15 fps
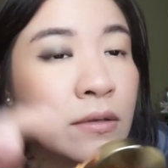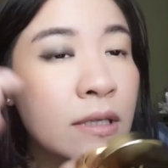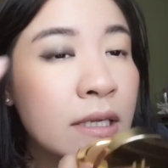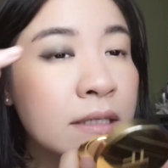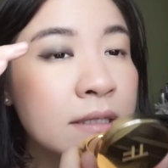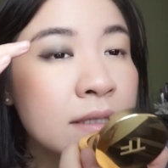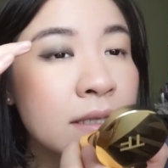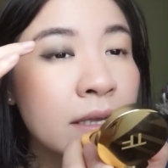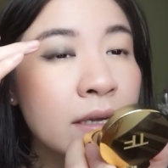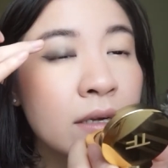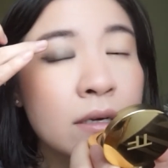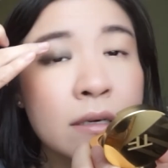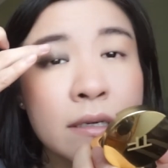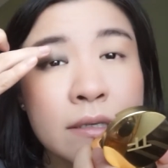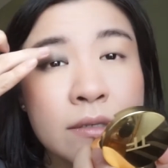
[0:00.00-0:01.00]
let's
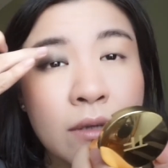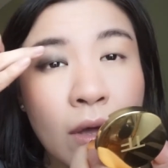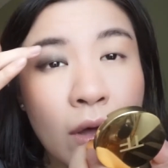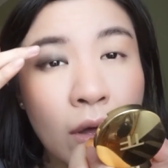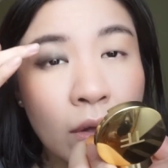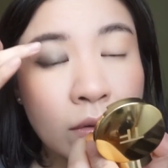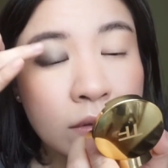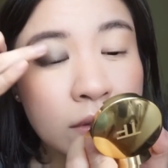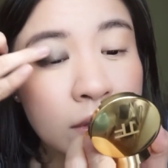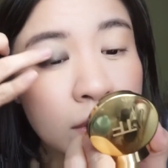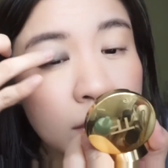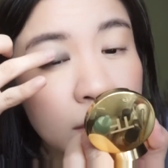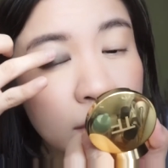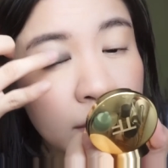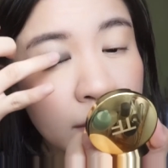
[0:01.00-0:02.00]
layer this on
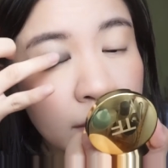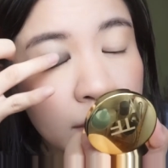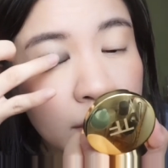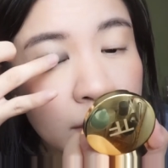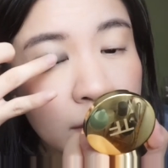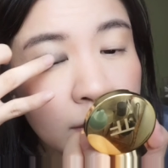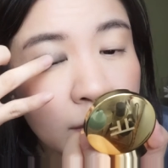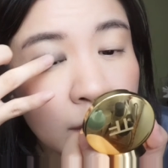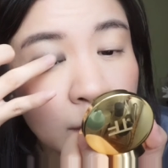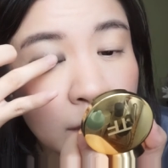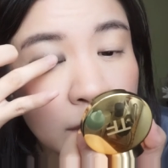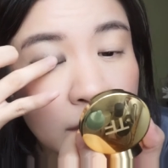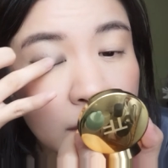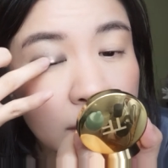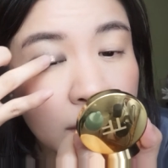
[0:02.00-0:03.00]
maybe
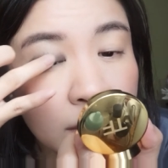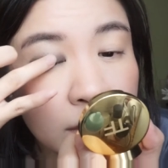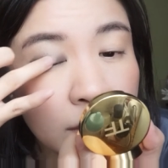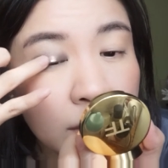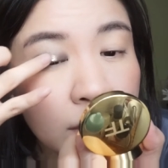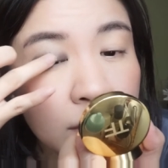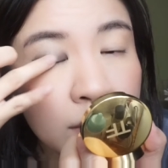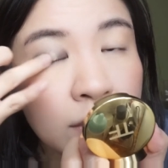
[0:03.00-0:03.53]
the center.